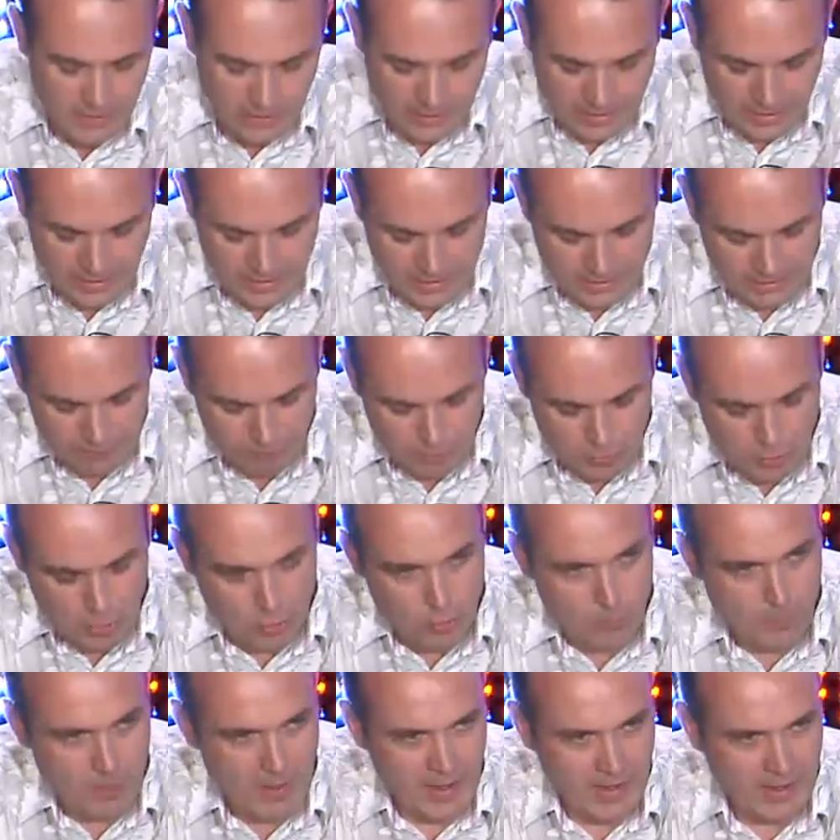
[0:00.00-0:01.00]
If you
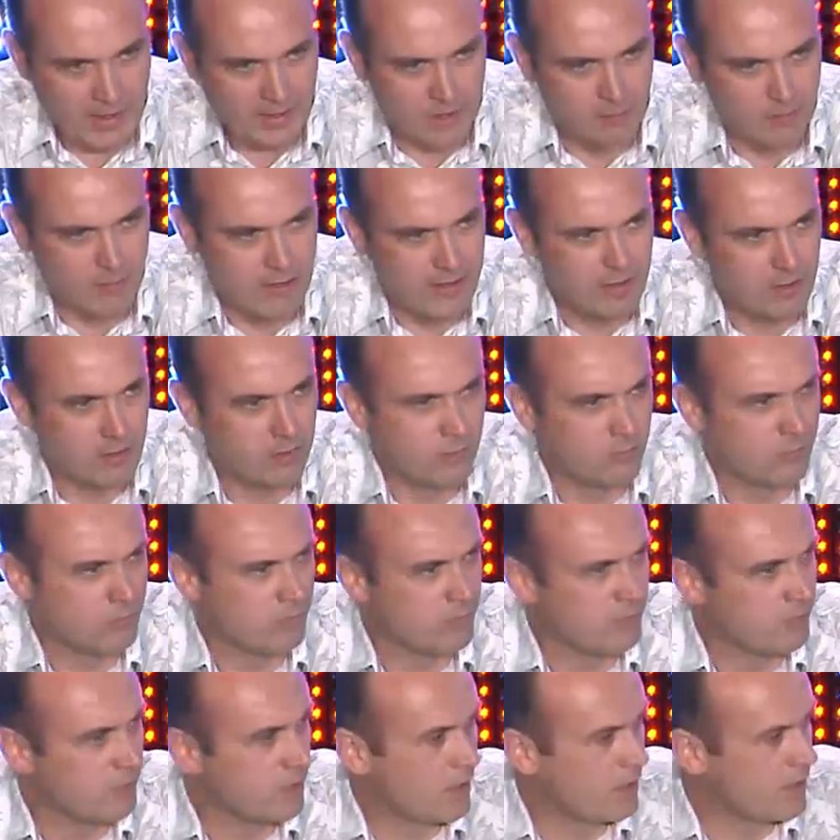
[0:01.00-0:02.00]
look back
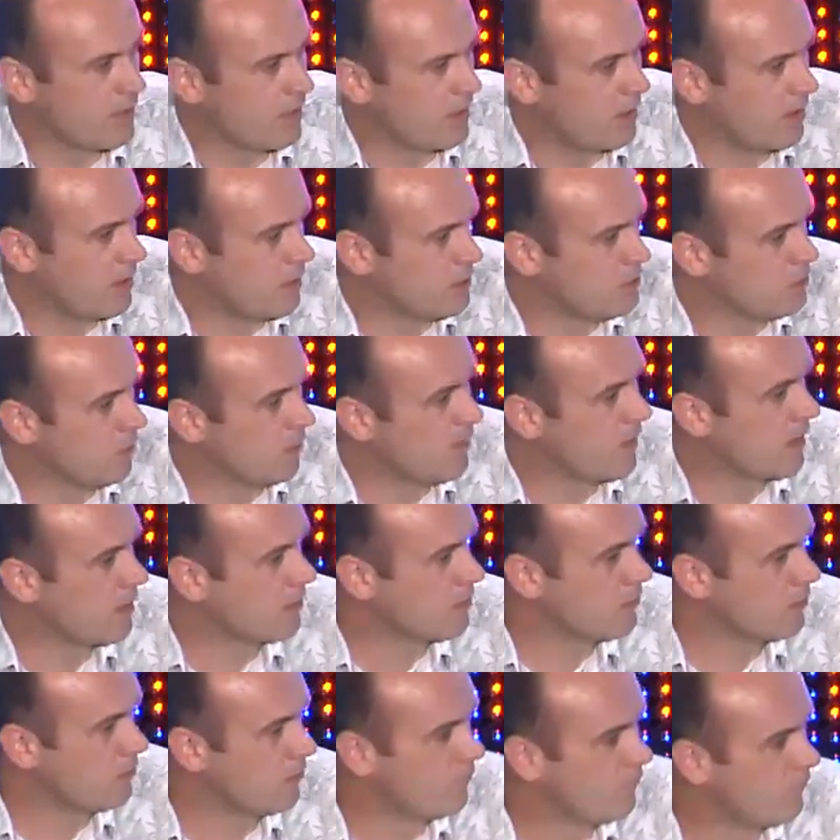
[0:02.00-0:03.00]
around 2005,
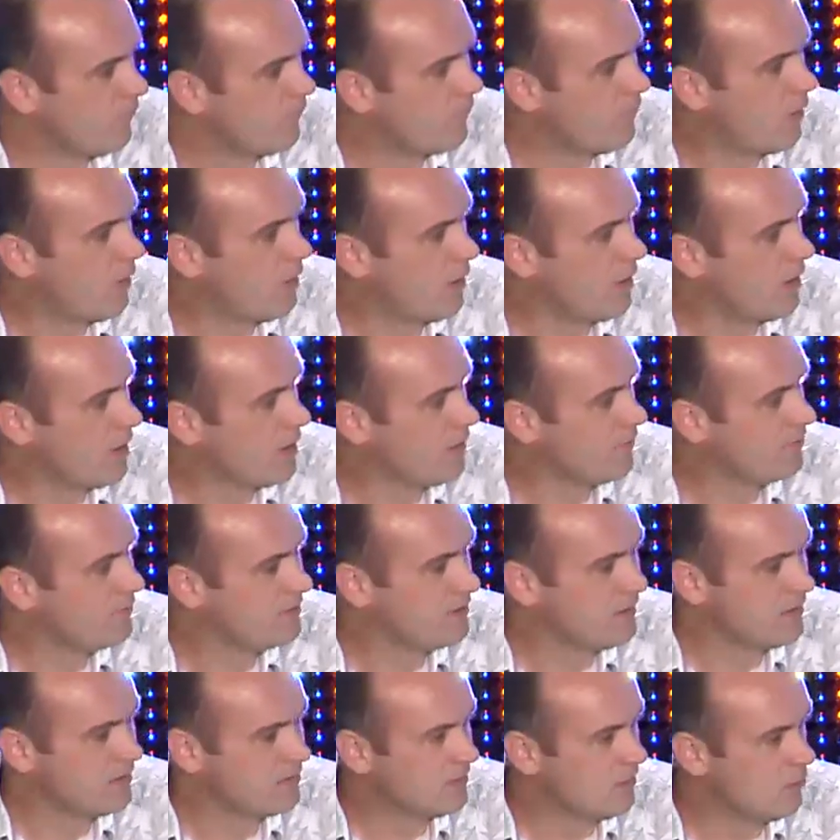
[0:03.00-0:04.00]

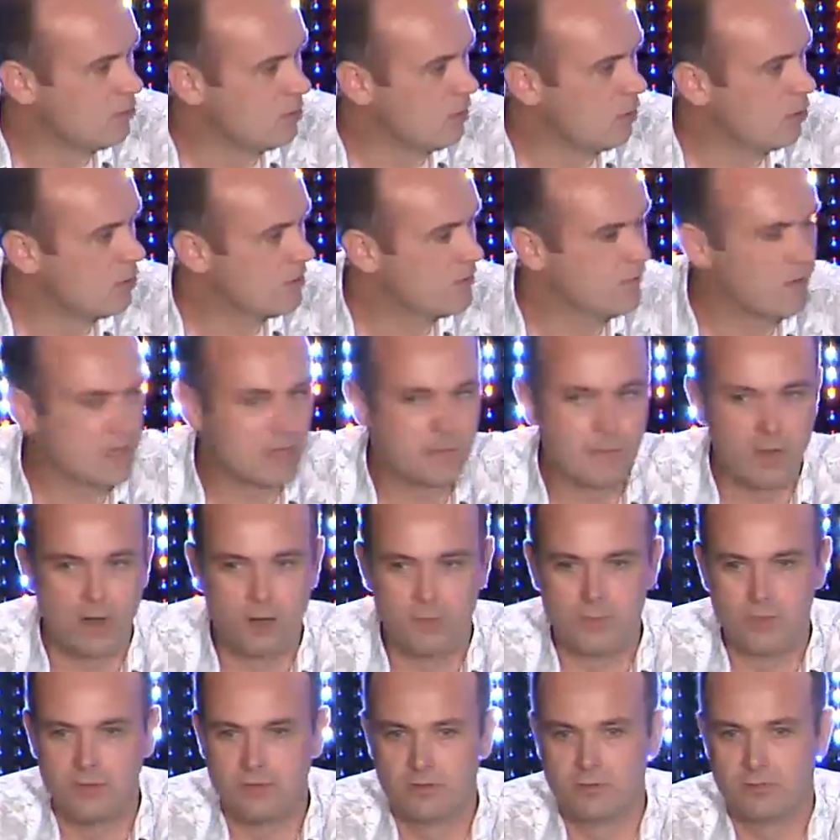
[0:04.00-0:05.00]
2006, there were lots of
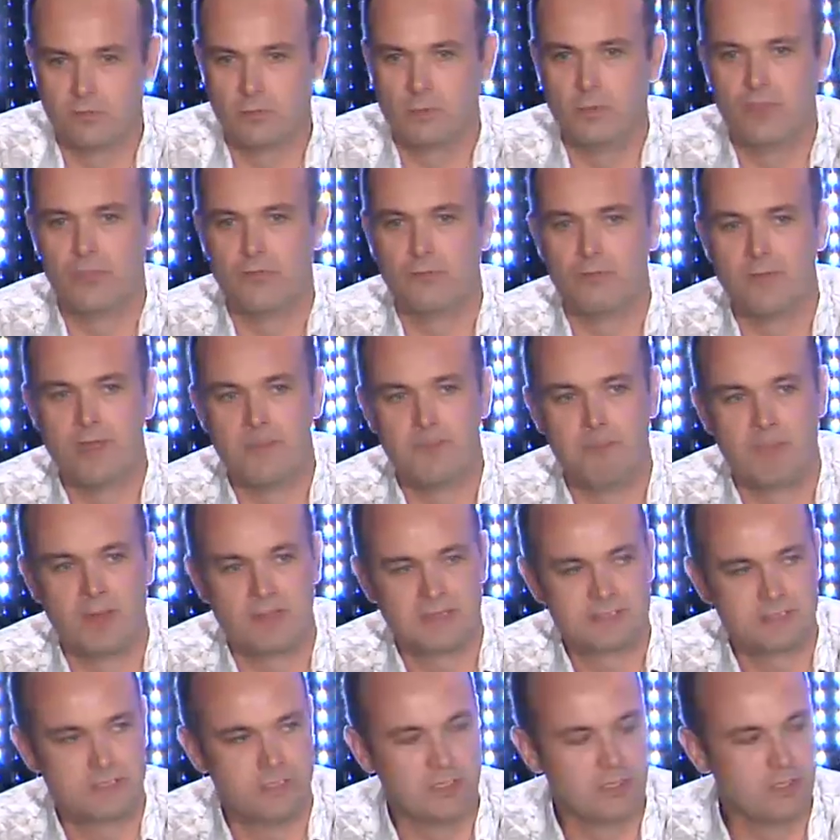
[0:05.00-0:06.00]
experiments with the red
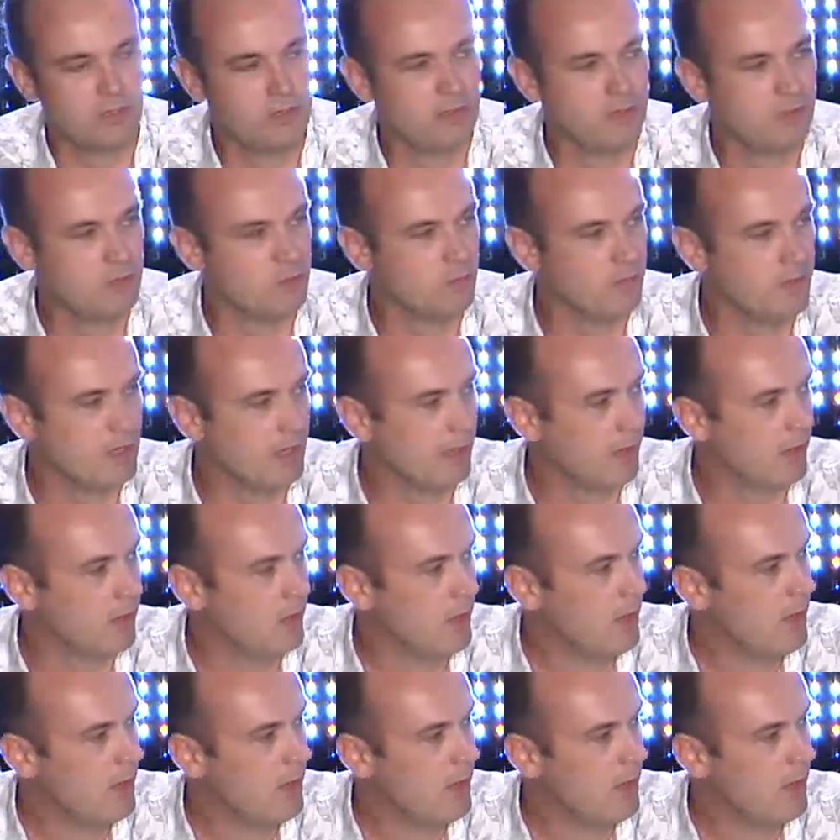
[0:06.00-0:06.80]
button, doing